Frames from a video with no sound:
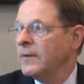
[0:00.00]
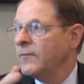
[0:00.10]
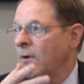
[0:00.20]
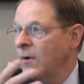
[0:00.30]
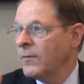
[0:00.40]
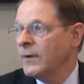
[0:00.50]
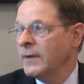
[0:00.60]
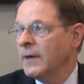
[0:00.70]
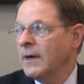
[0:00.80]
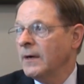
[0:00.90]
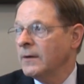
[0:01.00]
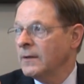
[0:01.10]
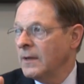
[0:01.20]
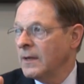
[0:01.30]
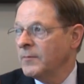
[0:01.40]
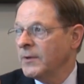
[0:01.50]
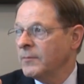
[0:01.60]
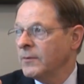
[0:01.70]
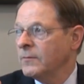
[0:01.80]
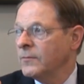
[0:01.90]
They've already hired a lot of
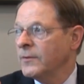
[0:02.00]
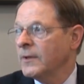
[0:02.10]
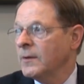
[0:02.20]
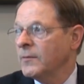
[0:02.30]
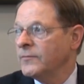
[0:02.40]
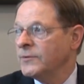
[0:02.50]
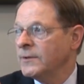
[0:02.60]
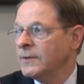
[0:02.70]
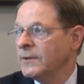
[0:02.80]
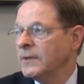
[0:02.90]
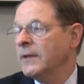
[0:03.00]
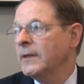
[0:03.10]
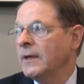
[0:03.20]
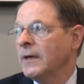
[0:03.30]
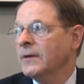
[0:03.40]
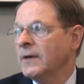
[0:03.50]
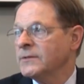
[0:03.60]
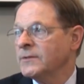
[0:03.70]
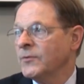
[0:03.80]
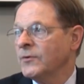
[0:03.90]
people with the help of GE, and they got
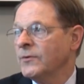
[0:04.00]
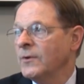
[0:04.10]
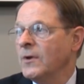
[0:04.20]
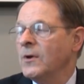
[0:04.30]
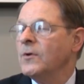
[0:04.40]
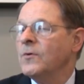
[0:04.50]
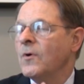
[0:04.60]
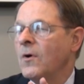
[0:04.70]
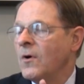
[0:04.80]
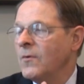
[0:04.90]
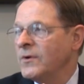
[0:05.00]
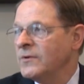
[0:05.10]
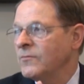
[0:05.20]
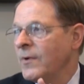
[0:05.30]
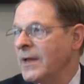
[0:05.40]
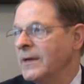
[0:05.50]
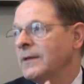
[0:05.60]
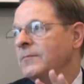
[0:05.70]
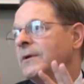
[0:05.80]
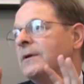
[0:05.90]
customers who always
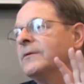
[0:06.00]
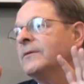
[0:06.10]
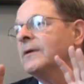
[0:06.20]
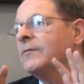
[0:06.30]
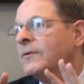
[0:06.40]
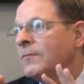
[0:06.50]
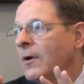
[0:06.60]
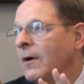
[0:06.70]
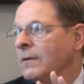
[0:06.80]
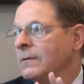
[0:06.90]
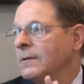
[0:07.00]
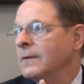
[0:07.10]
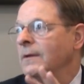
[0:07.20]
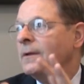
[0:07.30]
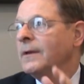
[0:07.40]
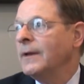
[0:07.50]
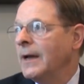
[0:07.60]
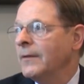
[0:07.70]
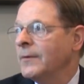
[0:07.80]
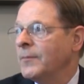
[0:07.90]
waited because they were small. And
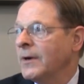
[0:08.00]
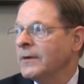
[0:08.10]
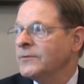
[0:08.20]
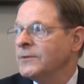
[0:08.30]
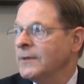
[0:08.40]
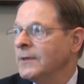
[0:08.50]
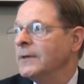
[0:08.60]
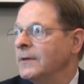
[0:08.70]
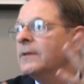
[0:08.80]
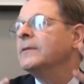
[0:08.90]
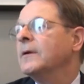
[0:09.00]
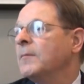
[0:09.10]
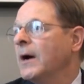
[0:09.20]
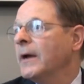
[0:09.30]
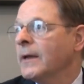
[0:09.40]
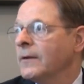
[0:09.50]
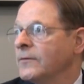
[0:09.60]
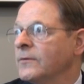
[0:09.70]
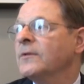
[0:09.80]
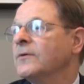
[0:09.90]
now they're part of GE, they're buying.
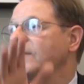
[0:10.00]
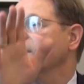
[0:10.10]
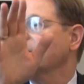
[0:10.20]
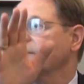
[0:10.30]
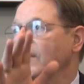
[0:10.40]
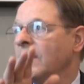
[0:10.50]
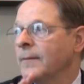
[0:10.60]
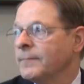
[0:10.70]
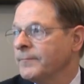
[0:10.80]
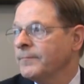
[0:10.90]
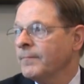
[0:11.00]
So their sales have gone up.